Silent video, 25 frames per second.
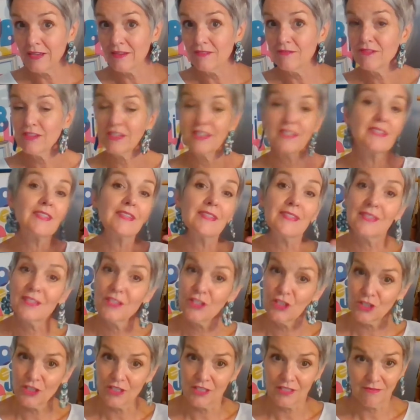live, because it's
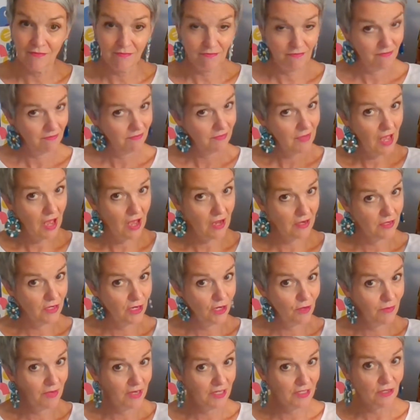just hot
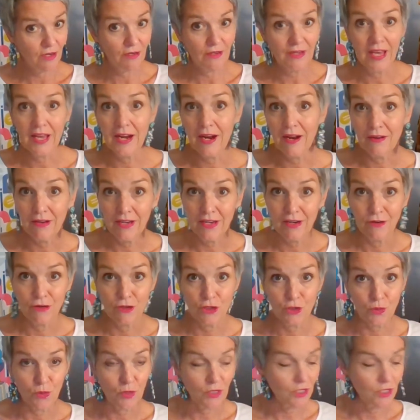and humid as all get out here in